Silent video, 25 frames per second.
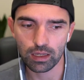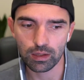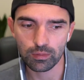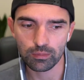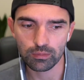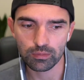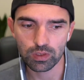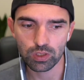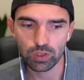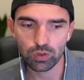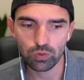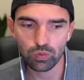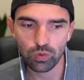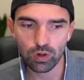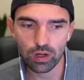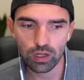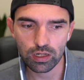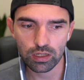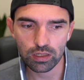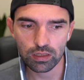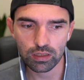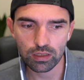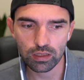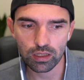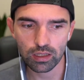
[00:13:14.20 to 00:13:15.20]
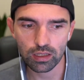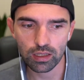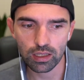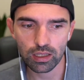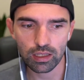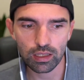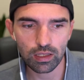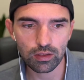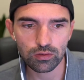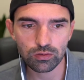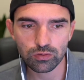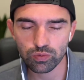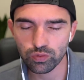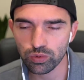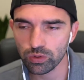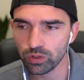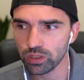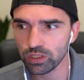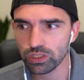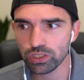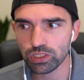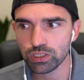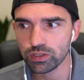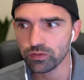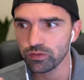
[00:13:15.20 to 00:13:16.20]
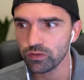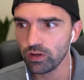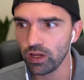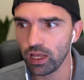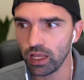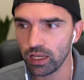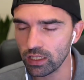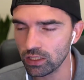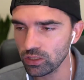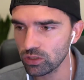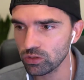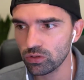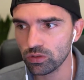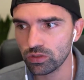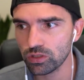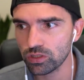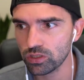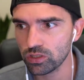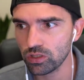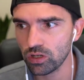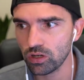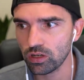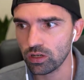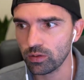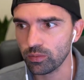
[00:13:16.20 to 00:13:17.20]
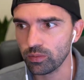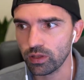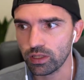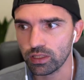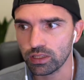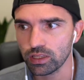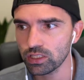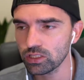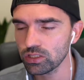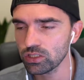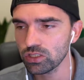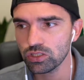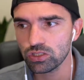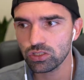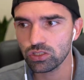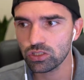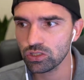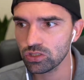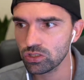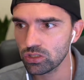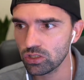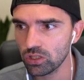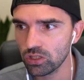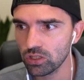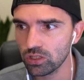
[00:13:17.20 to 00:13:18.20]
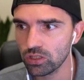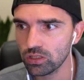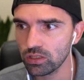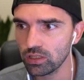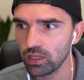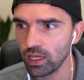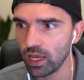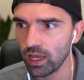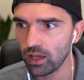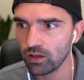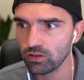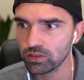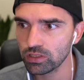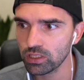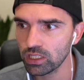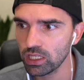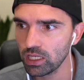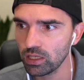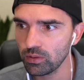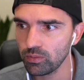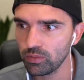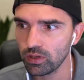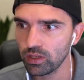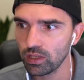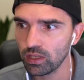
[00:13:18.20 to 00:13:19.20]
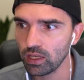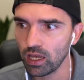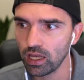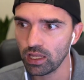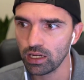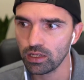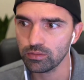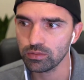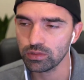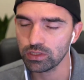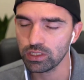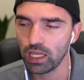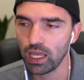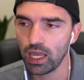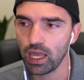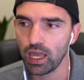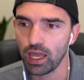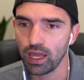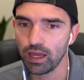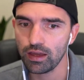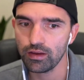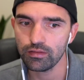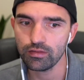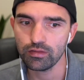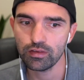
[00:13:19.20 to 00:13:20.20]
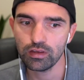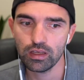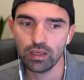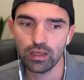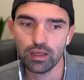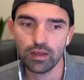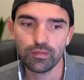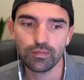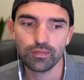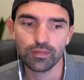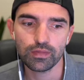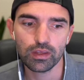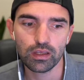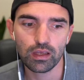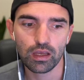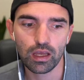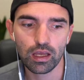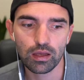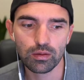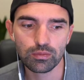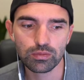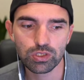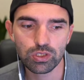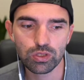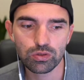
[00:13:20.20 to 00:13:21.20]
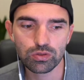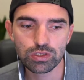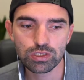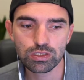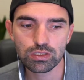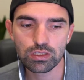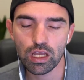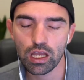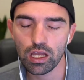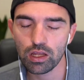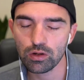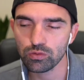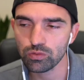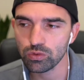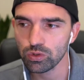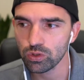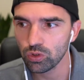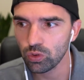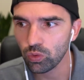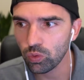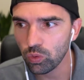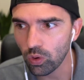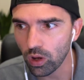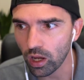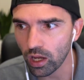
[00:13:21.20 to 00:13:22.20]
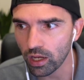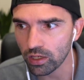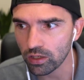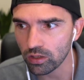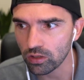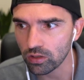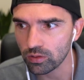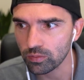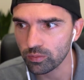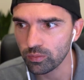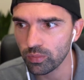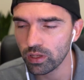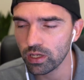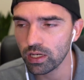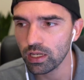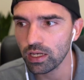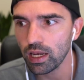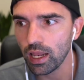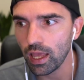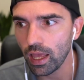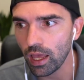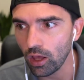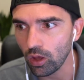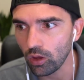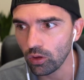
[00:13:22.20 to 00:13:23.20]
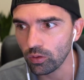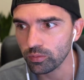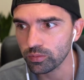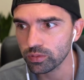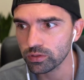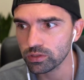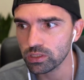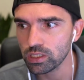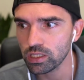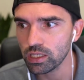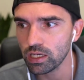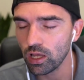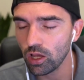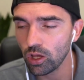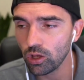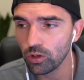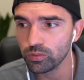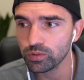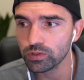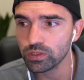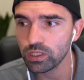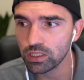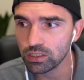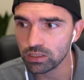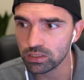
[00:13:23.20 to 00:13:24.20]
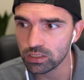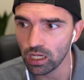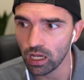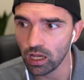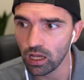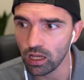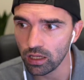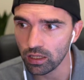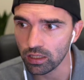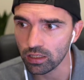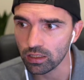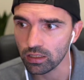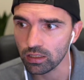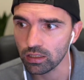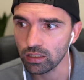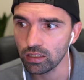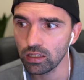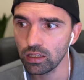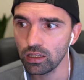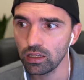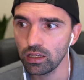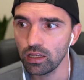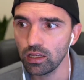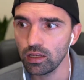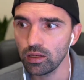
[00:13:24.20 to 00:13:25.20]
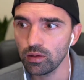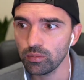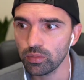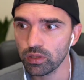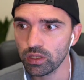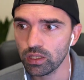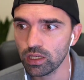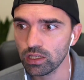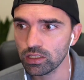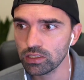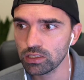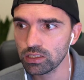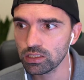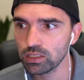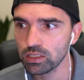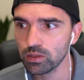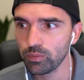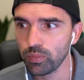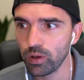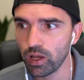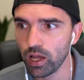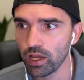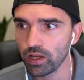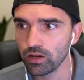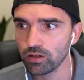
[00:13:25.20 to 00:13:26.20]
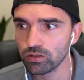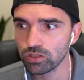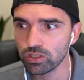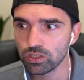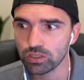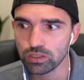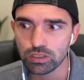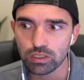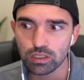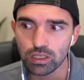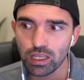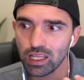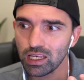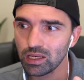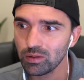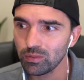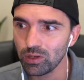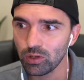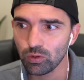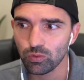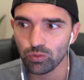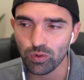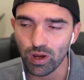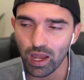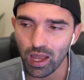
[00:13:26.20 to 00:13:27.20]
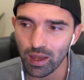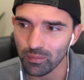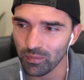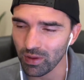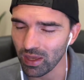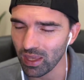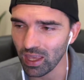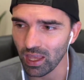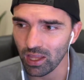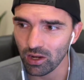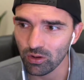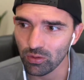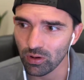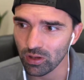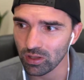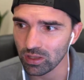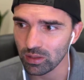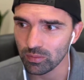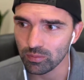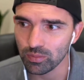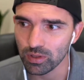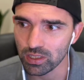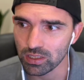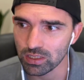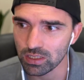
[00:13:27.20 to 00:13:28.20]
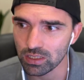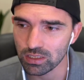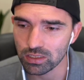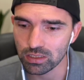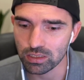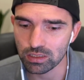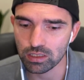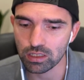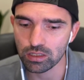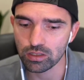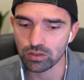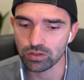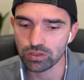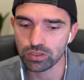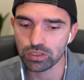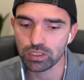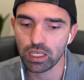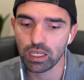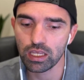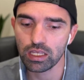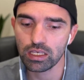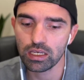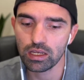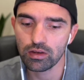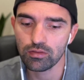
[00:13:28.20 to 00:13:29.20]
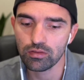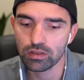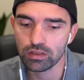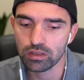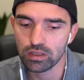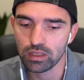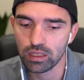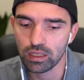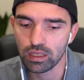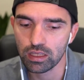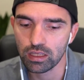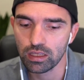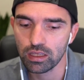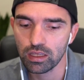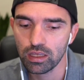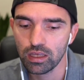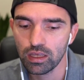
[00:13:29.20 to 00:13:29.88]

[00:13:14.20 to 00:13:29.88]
You want to, and really just for any sort of startup, like this is just good housekeeping items to have. So it's not required, but it helps. It helps a ton. Because as a buyer, just letting me wrap my head around the business and understand everything